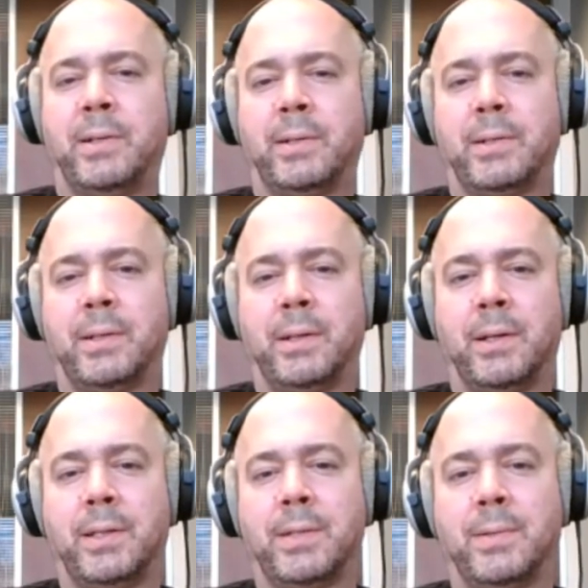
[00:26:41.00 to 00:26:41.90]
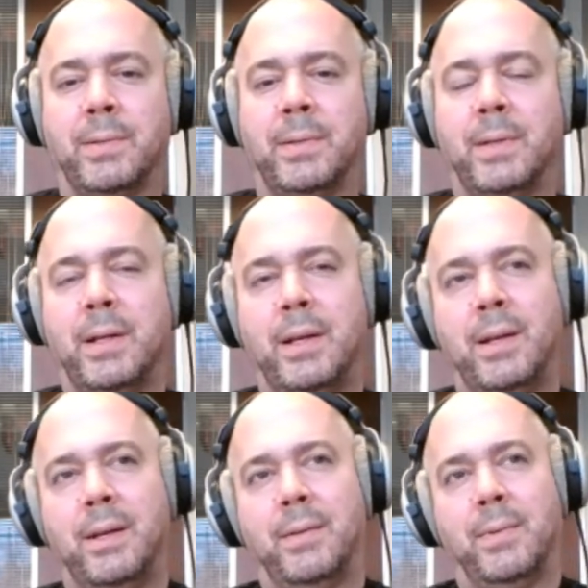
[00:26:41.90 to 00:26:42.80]
on console,
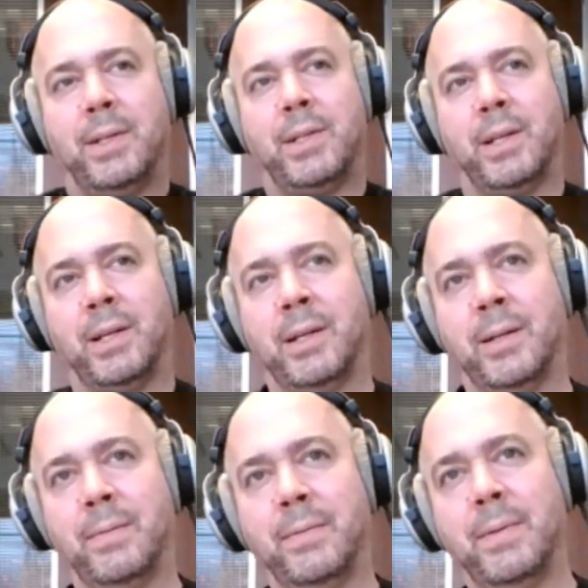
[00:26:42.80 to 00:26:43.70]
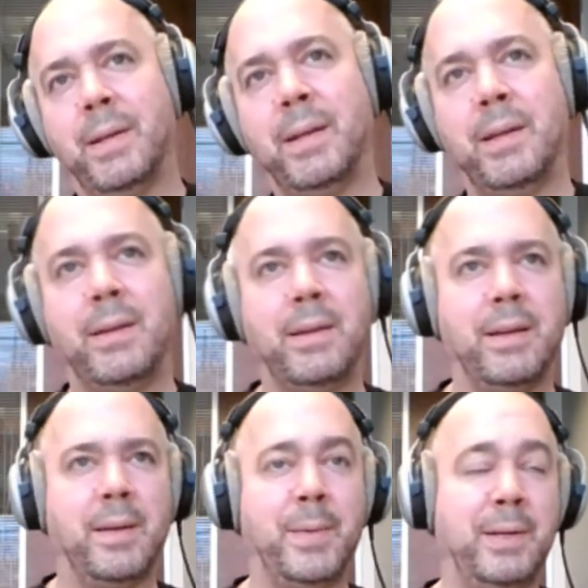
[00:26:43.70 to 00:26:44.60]
which I
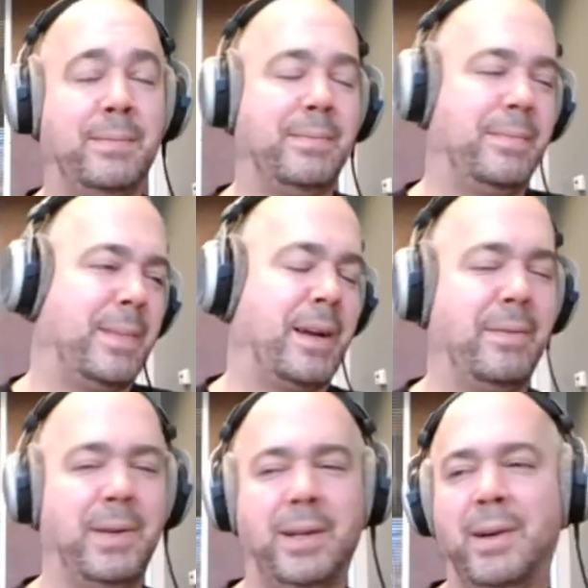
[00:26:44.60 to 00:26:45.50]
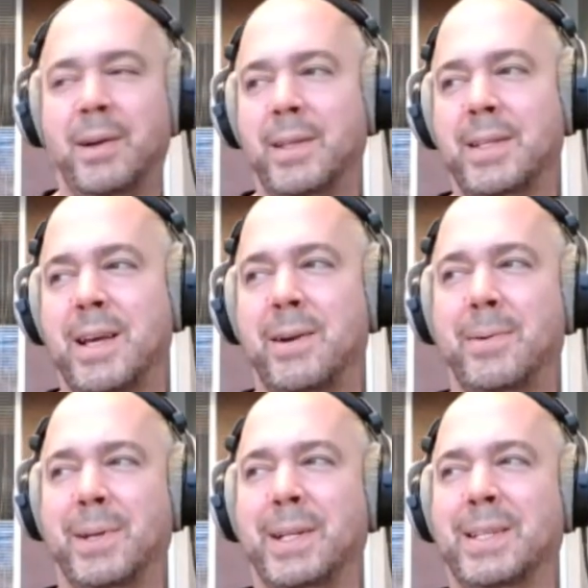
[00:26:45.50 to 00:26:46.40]
don't really know how
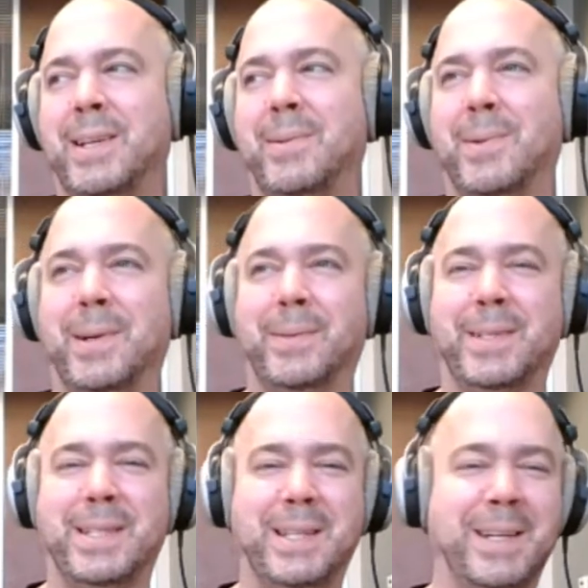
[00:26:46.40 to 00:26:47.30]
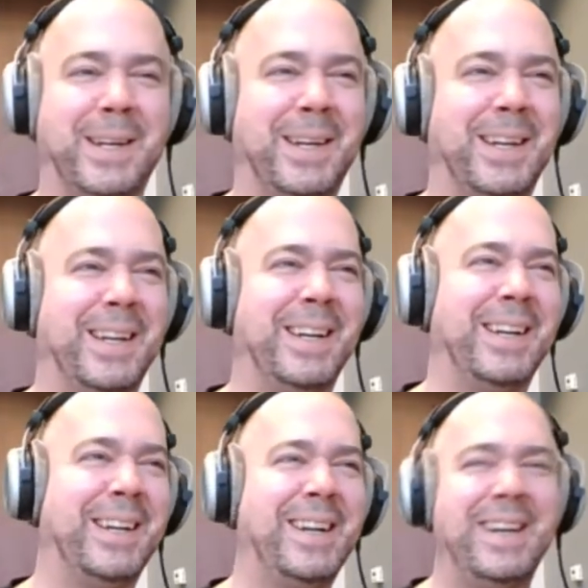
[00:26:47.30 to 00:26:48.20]
well that's gonna work. We'll see.
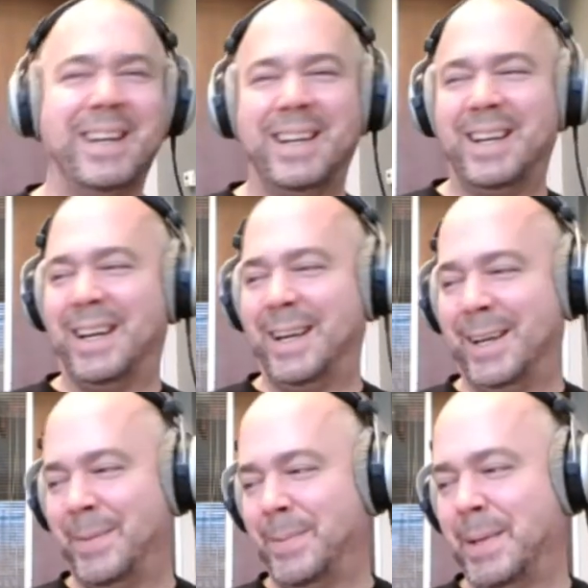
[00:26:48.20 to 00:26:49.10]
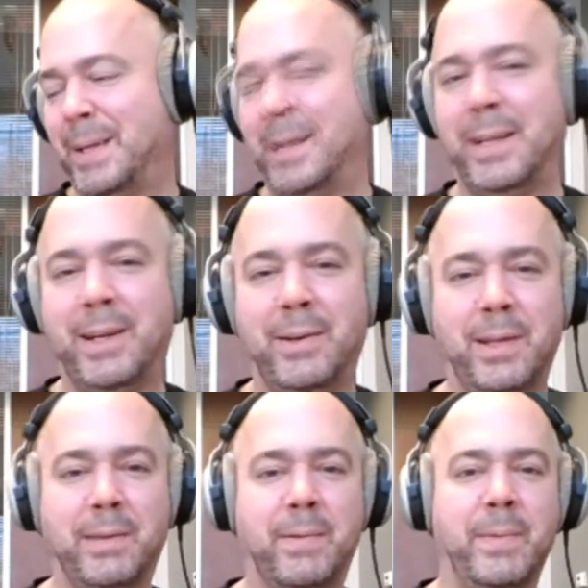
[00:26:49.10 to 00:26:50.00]

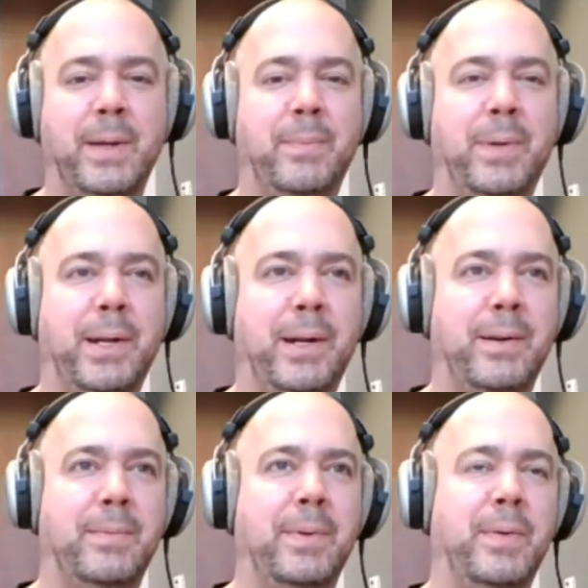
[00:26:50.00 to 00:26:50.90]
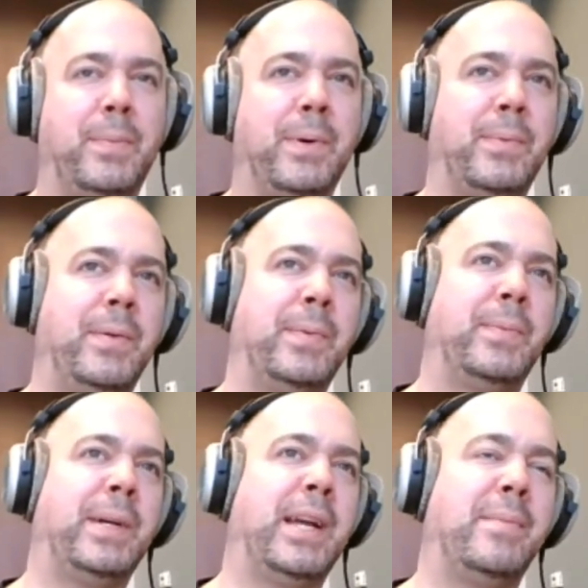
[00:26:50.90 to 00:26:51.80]
Like when
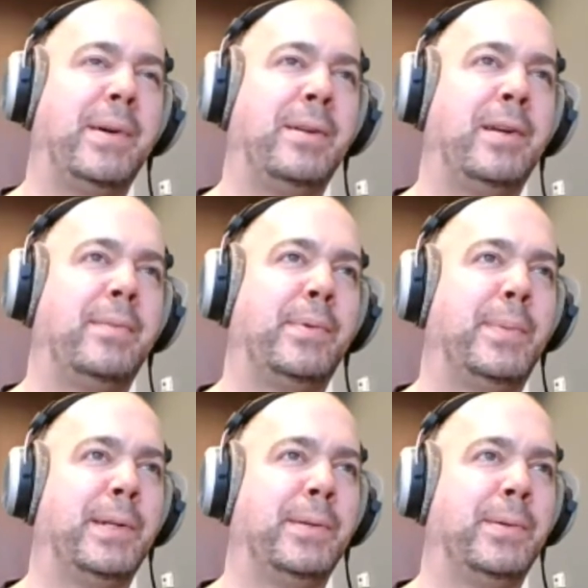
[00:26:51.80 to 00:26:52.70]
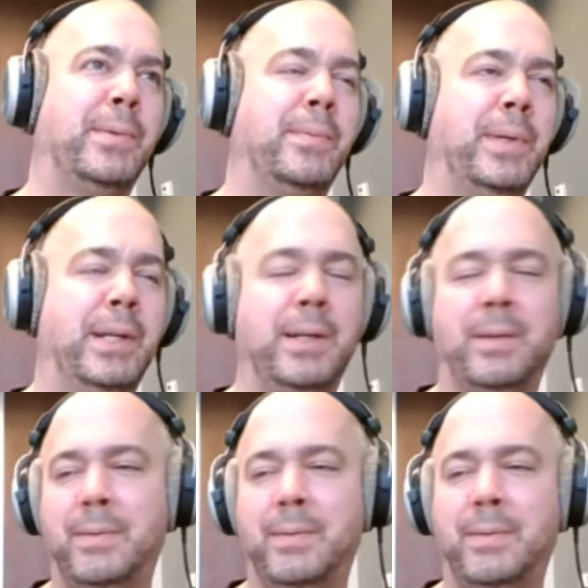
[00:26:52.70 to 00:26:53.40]
we came out on Humble Bundle, we had